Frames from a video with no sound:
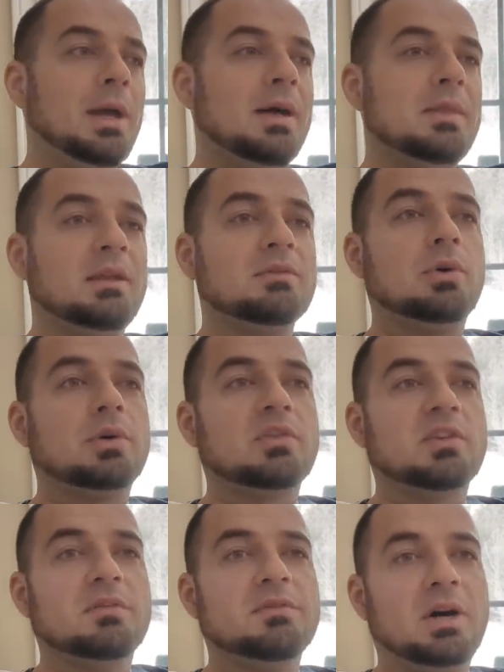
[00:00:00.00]
And then, of course,
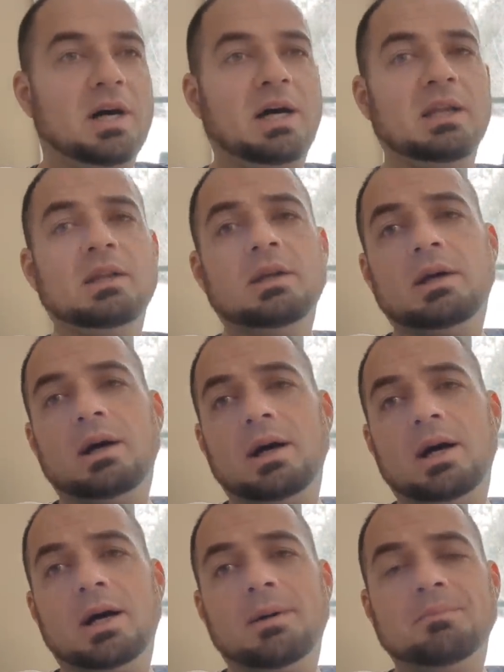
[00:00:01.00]
Stefan.
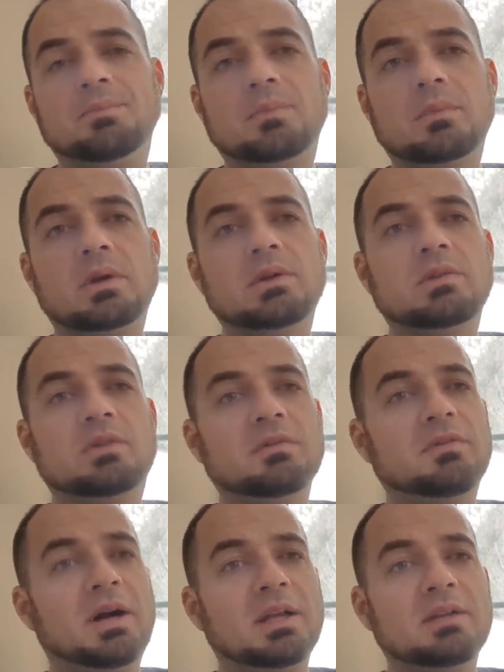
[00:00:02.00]
Um,
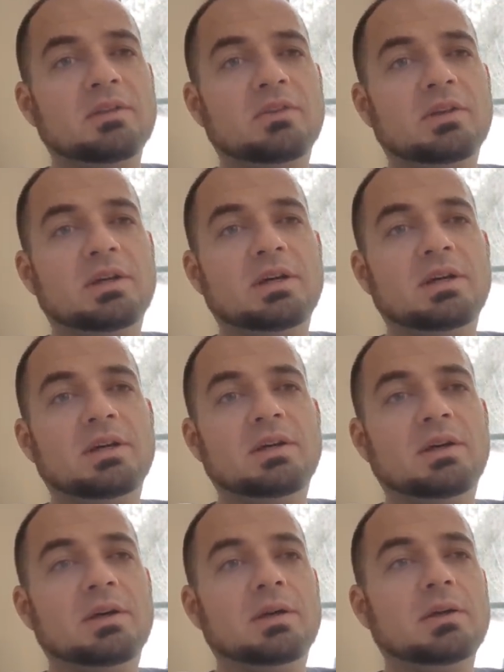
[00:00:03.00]
Stefan is
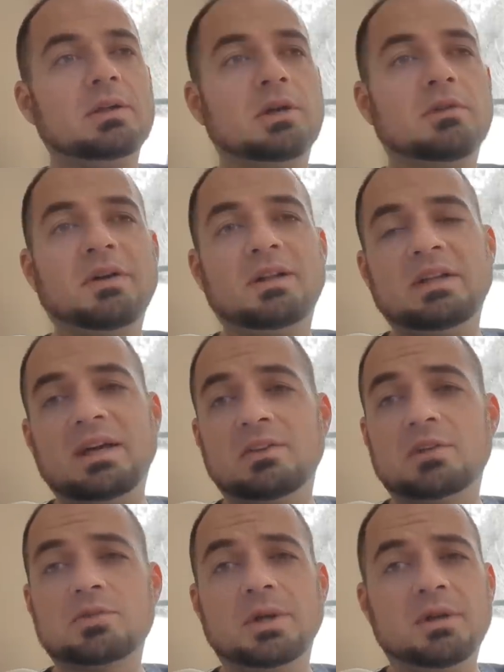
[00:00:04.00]
a, a, you know
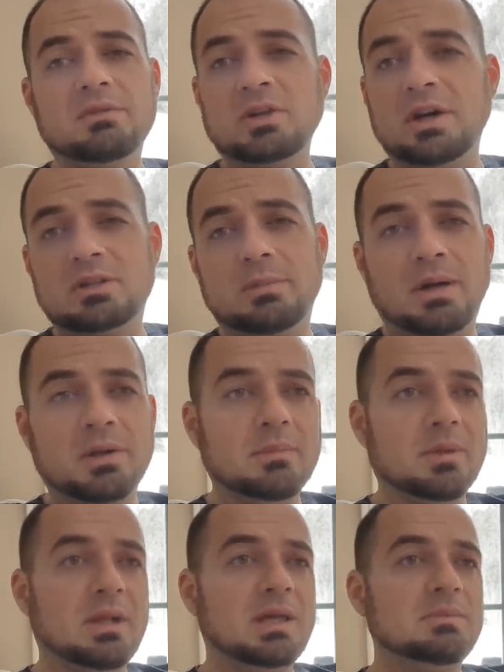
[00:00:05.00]
fantastic trainer. I've talked about
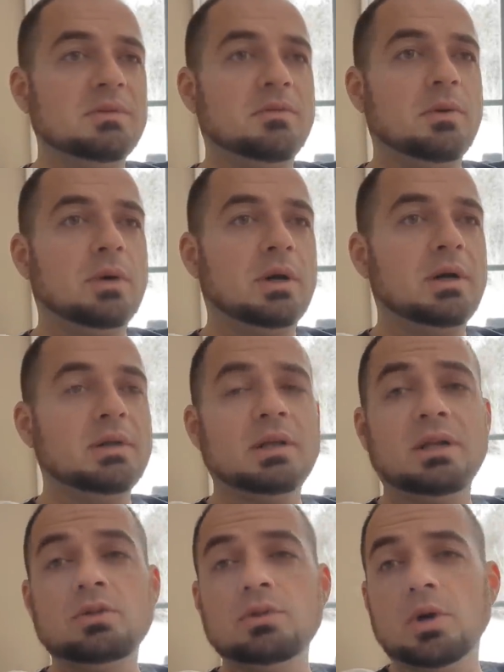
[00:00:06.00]
him a lot before, and,
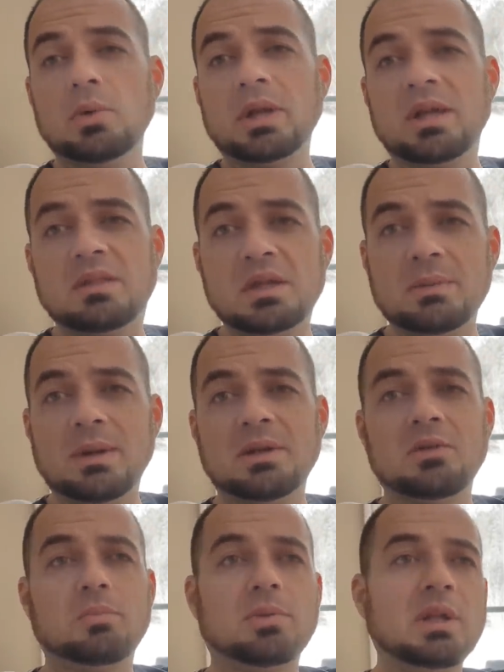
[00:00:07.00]
and you know what I think about
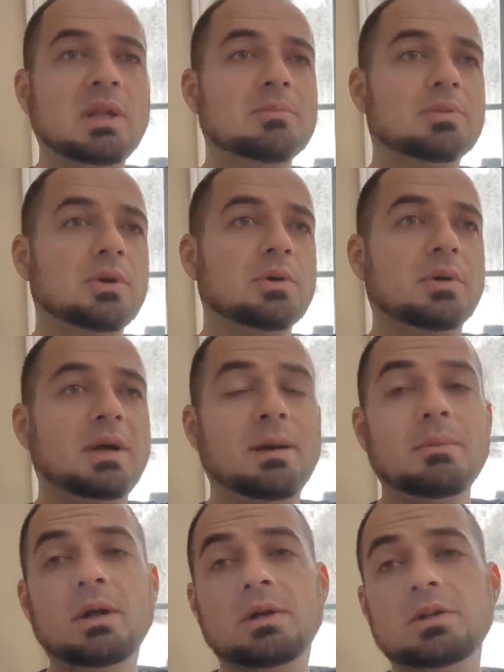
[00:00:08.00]
his breeding
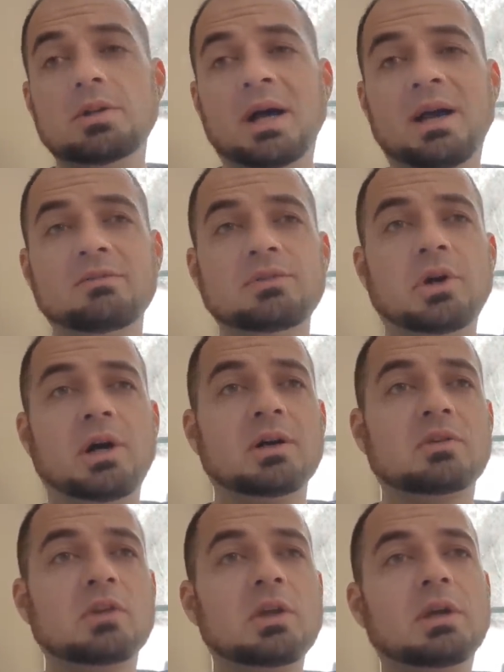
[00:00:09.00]
program. You know I have
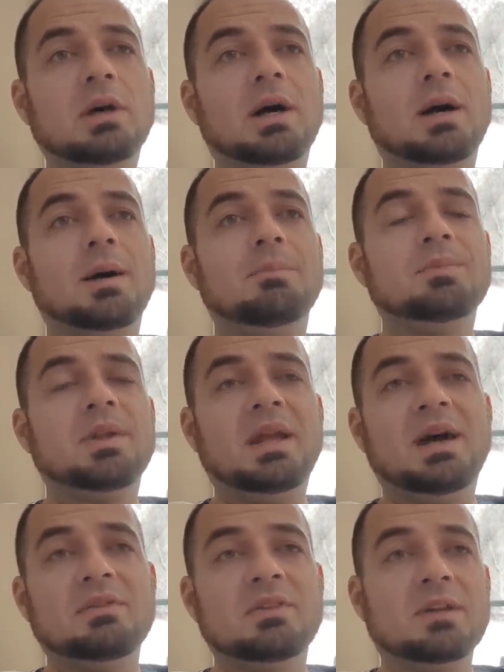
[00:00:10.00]
dogs um, that
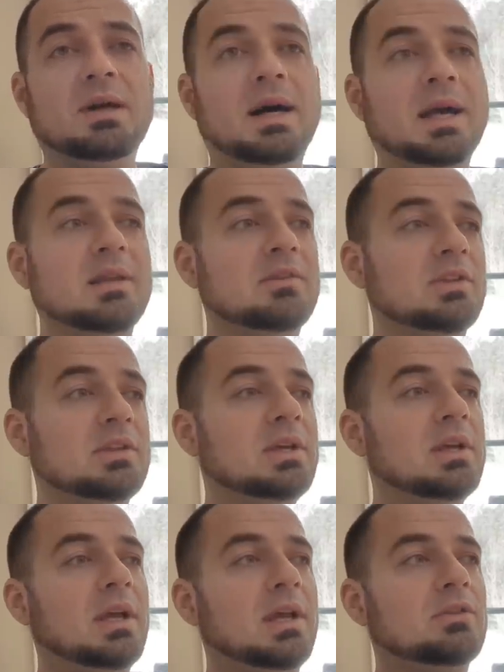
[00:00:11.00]
have his lines and
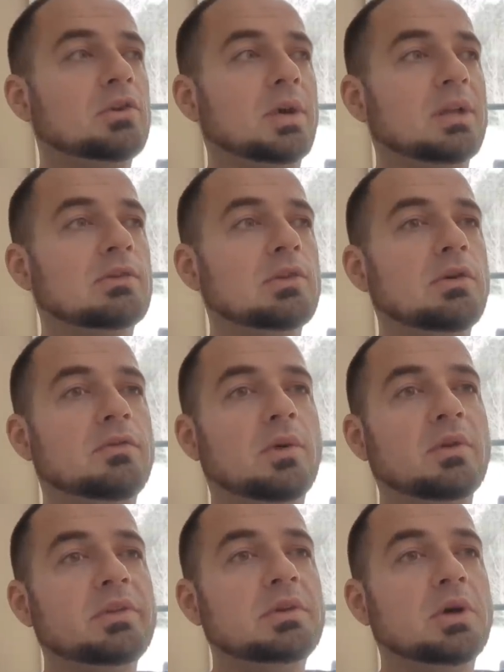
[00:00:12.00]
and so on and so
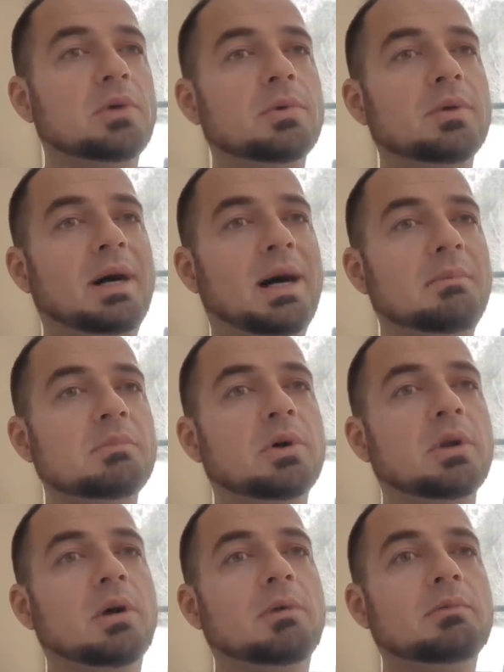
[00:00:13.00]
forth. You know I'm
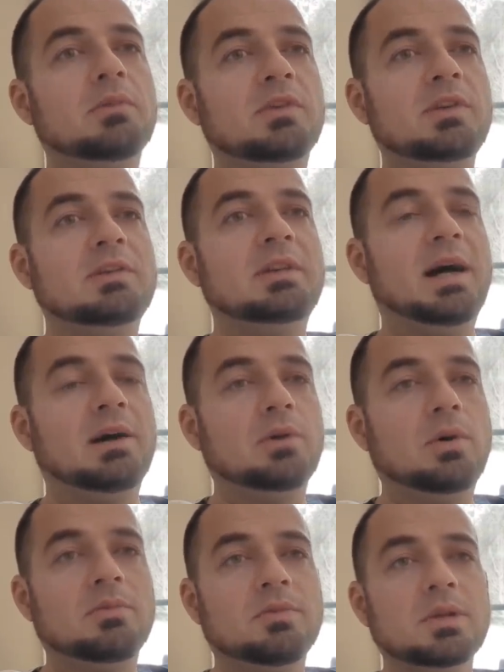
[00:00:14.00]
gonna sit down
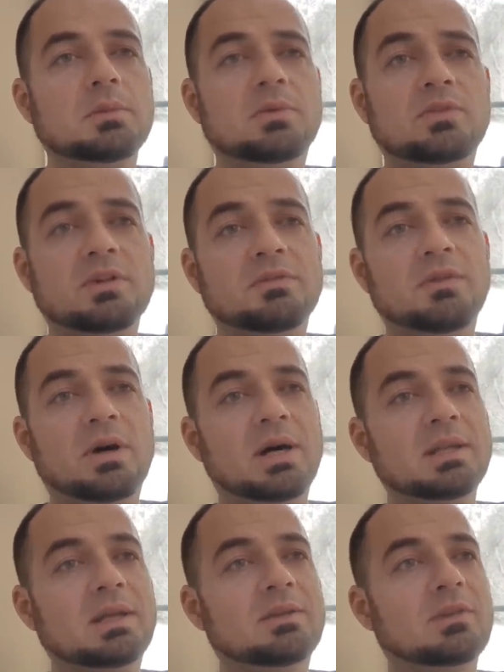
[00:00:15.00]
hopefully with
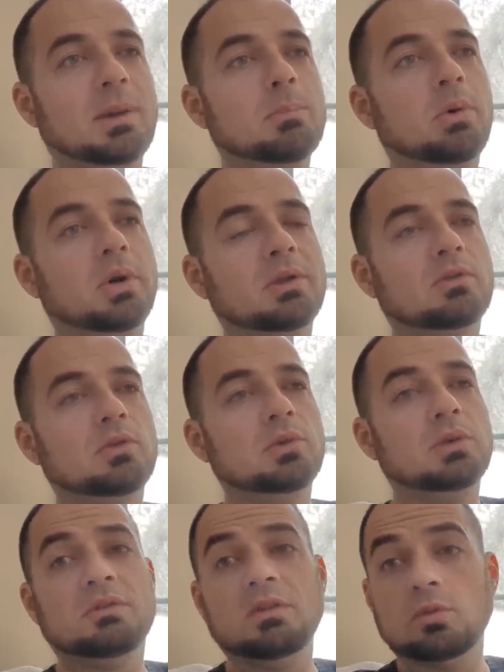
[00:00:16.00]
Stefan at some point
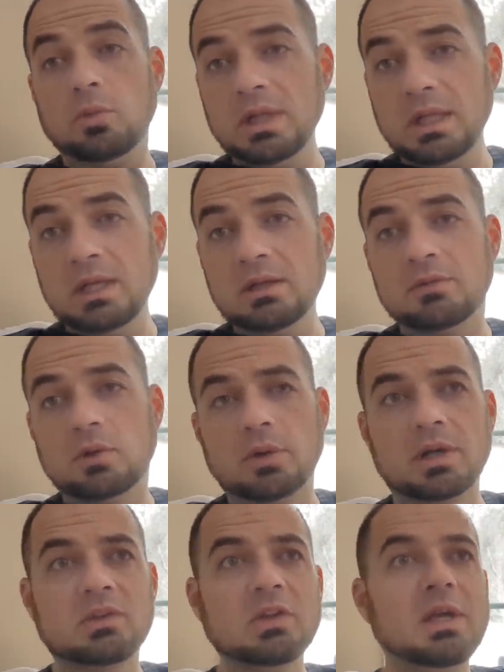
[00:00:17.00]
soon if he's willing, of
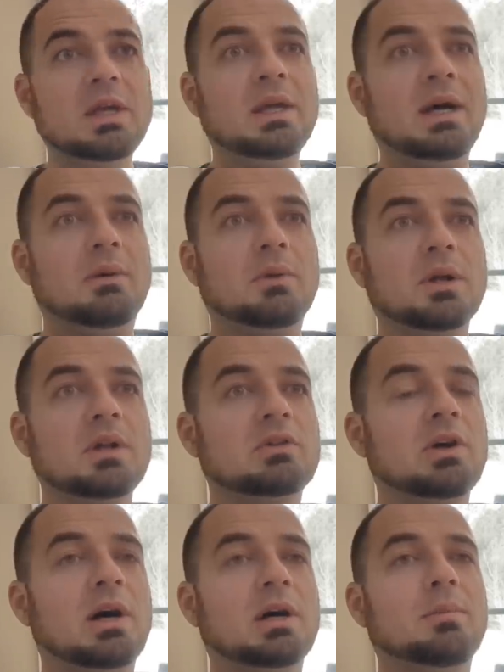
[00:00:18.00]
course, and we're going to
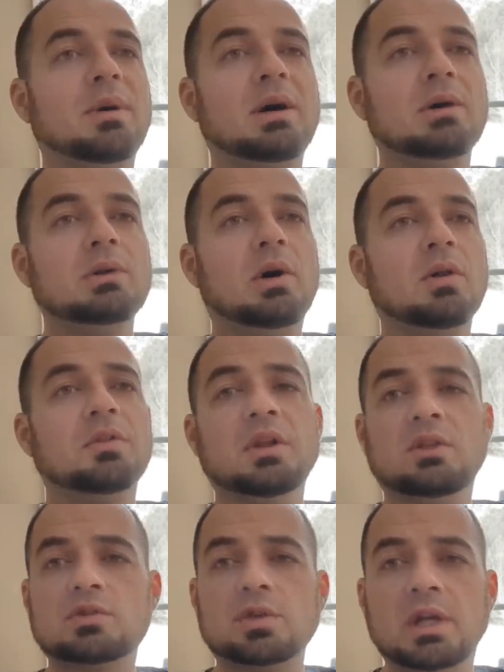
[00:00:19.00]
talk about all
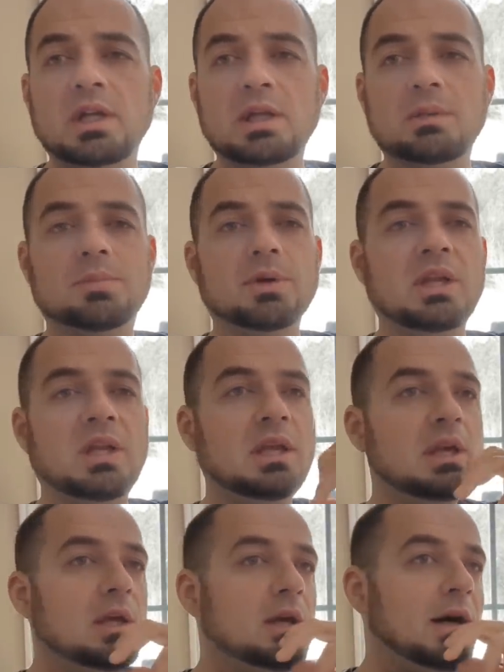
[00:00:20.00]
things training and
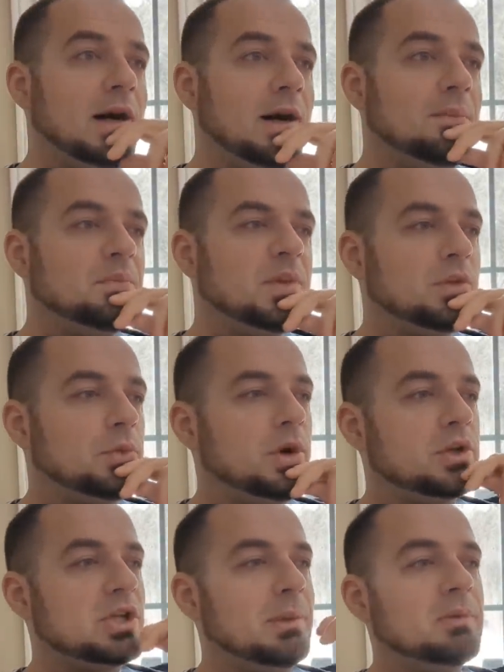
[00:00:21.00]
breeding. Um, this
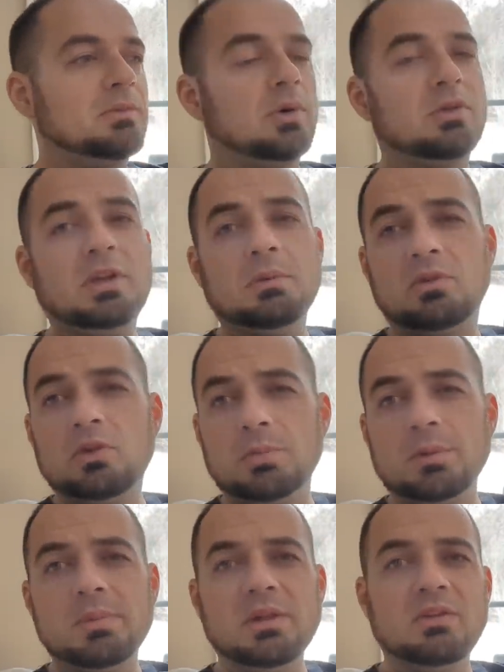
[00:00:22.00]
workshop, of course, he was
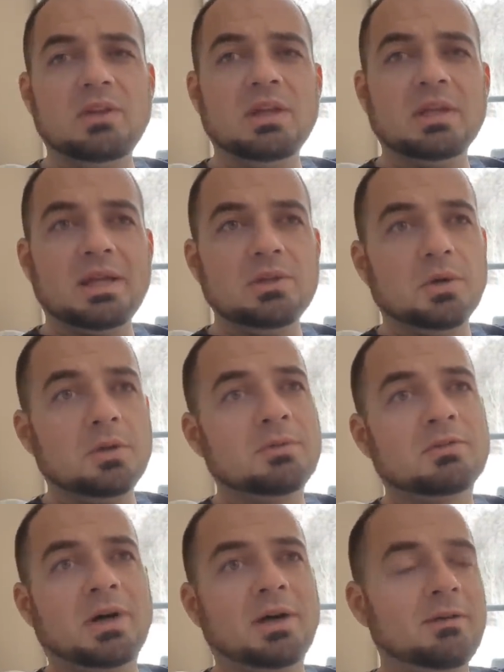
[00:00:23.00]
super busy, and I know he
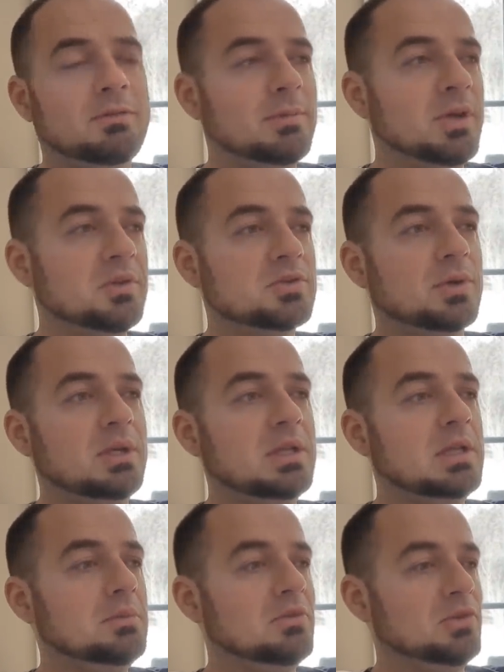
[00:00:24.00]
was tired from all the
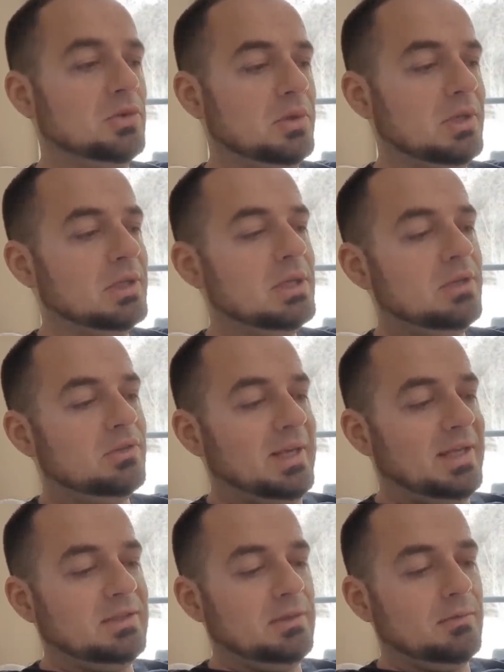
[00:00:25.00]
training he was doing, so
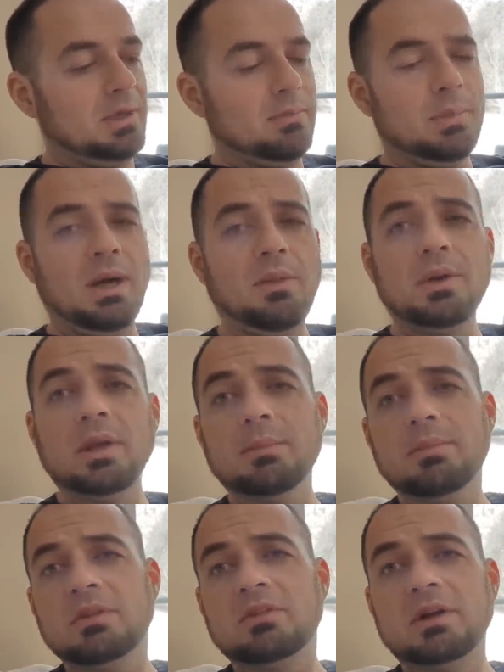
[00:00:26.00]
I didn't want to bother
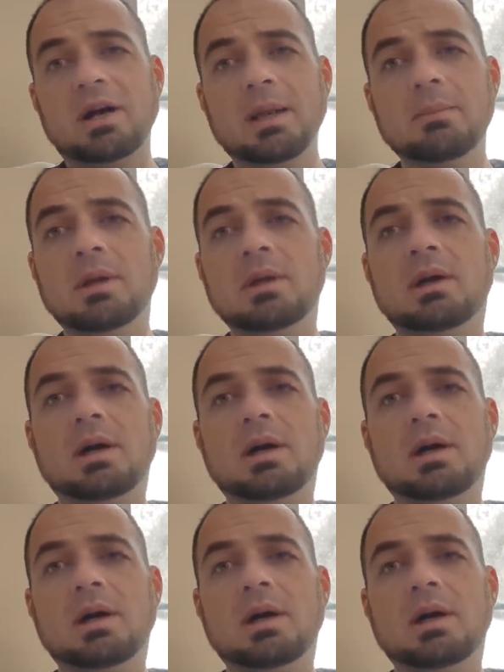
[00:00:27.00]
him this time.